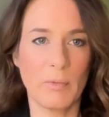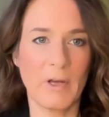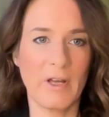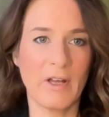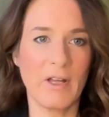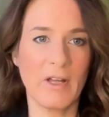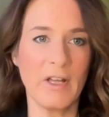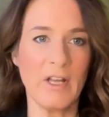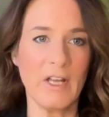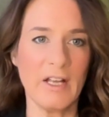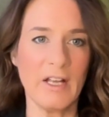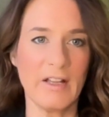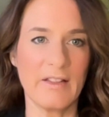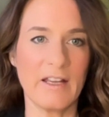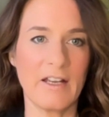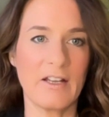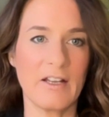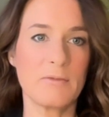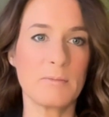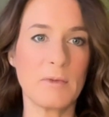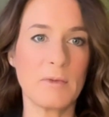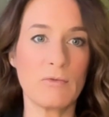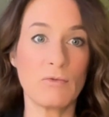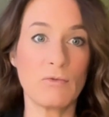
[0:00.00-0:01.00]
But there
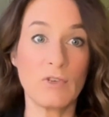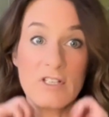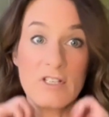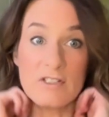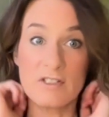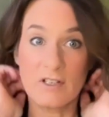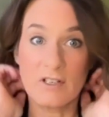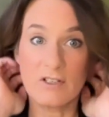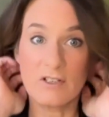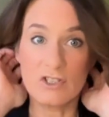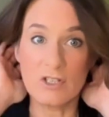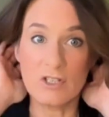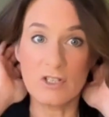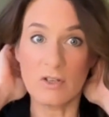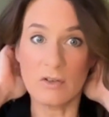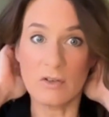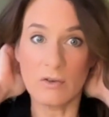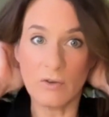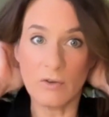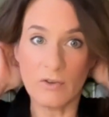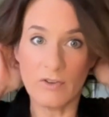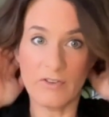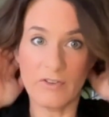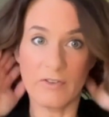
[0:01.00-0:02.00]
has been research done
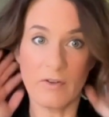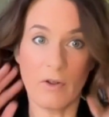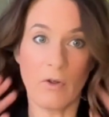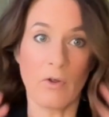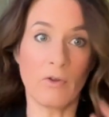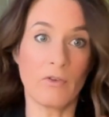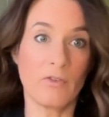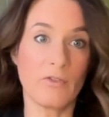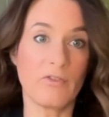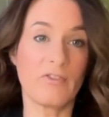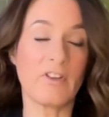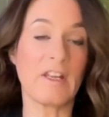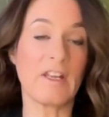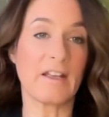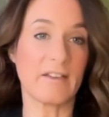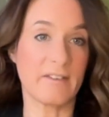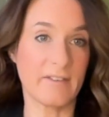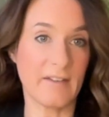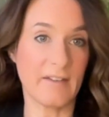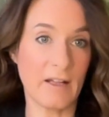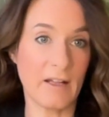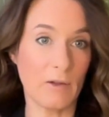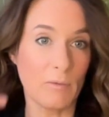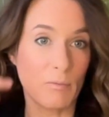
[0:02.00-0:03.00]
on
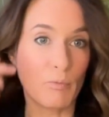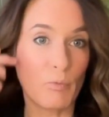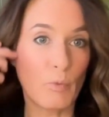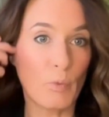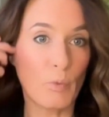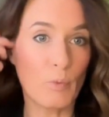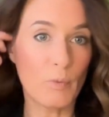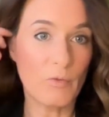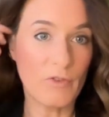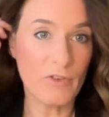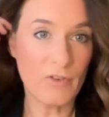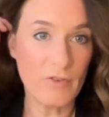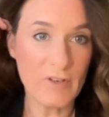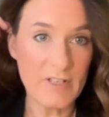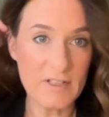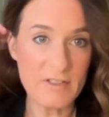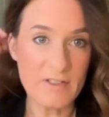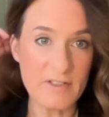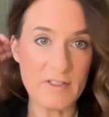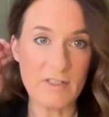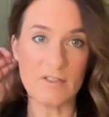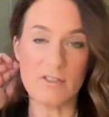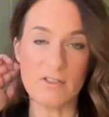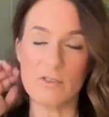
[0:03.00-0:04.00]
VSL, for
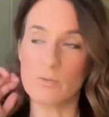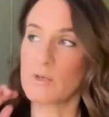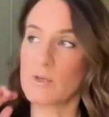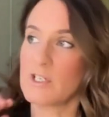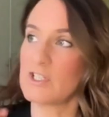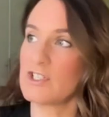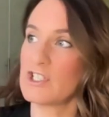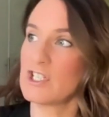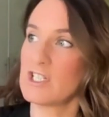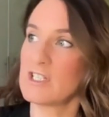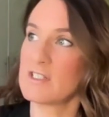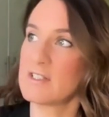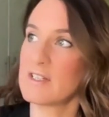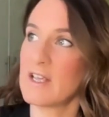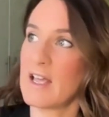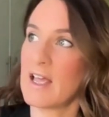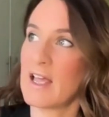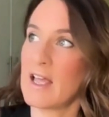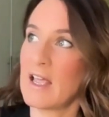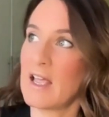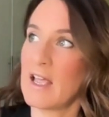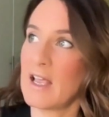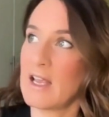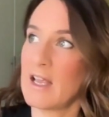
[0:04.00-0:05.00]
instance, which is
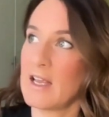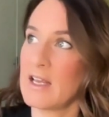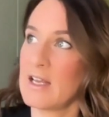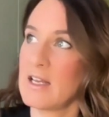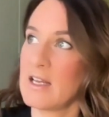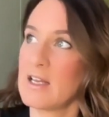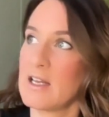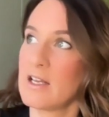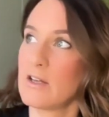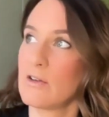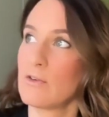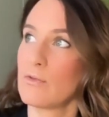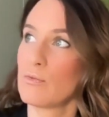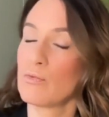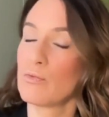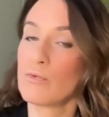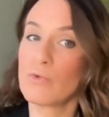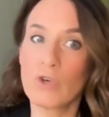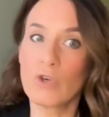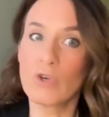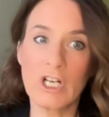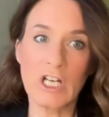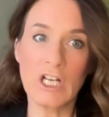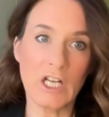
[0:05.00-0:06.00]
a
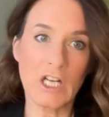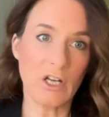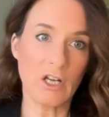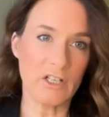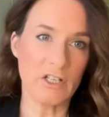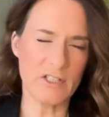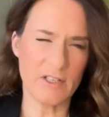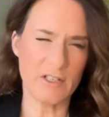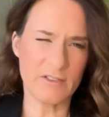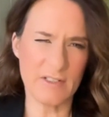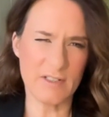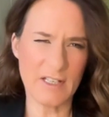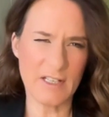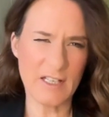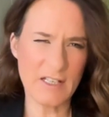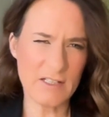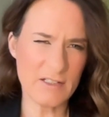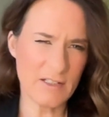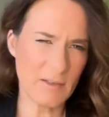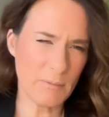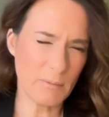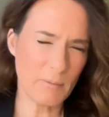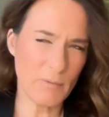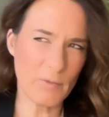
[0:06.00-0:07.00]
really high dose. I think
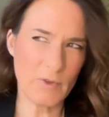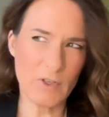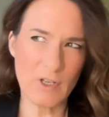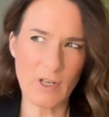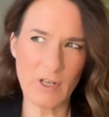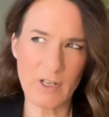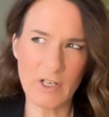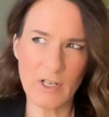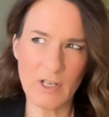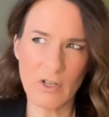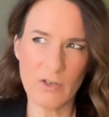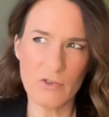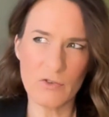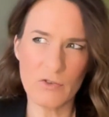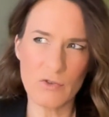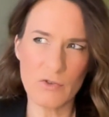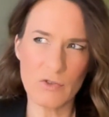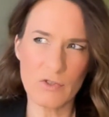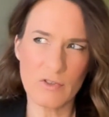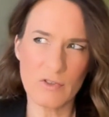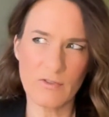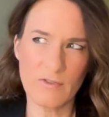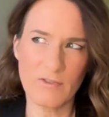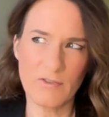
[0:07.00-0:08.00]
it's like
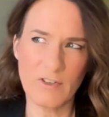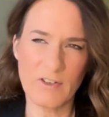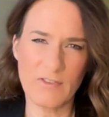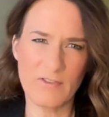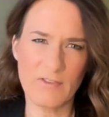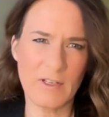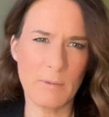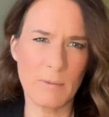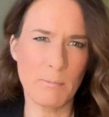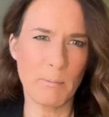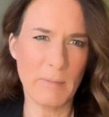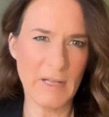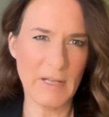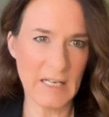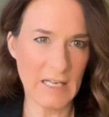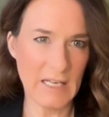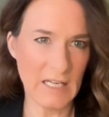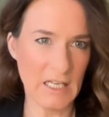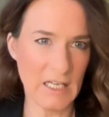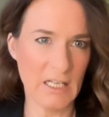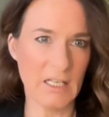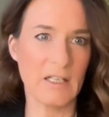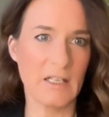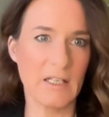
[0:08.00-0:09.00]
950
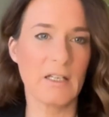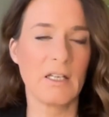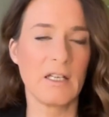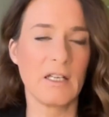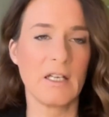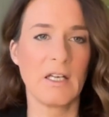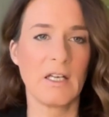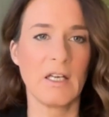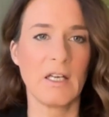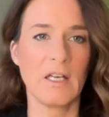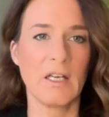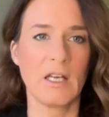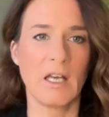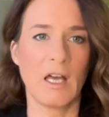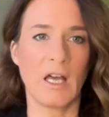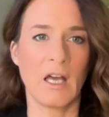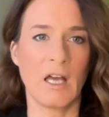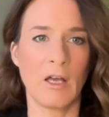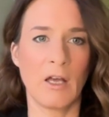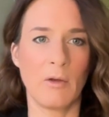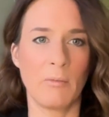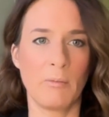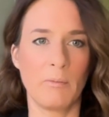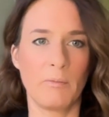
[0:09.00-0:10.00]
billion
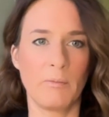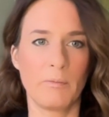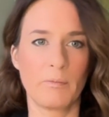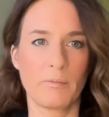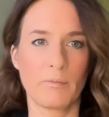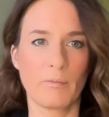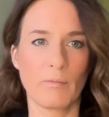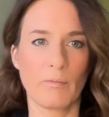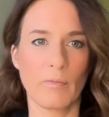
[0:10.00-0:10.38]
kind